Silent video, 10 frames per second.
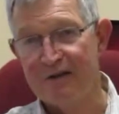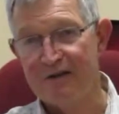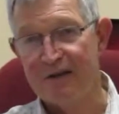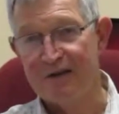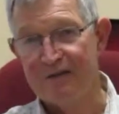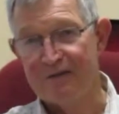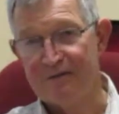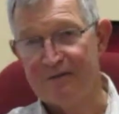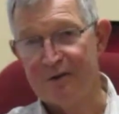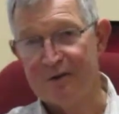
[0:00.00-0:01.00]
at the
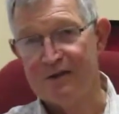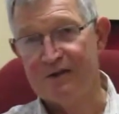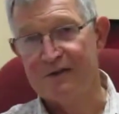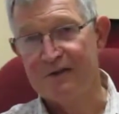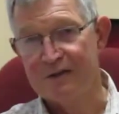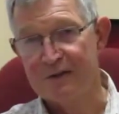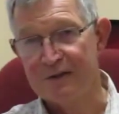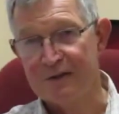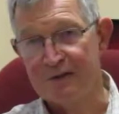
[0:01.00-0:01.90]
first instance.